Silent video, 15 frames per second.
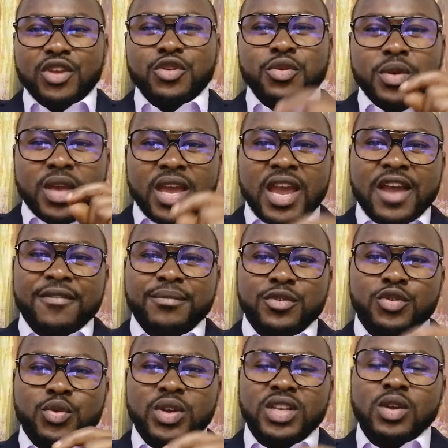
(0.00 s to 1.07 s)
You
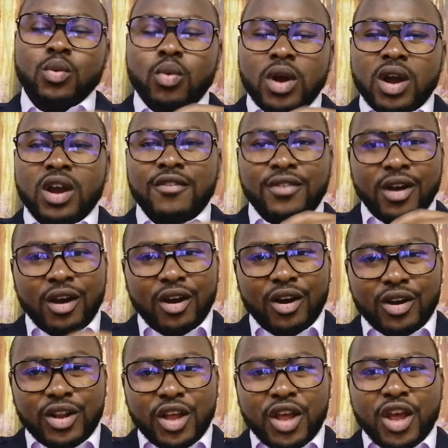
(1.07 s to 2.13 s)
kept doing the work of
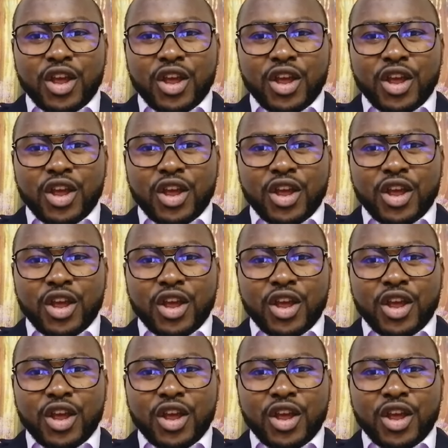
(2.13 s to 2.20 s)
God.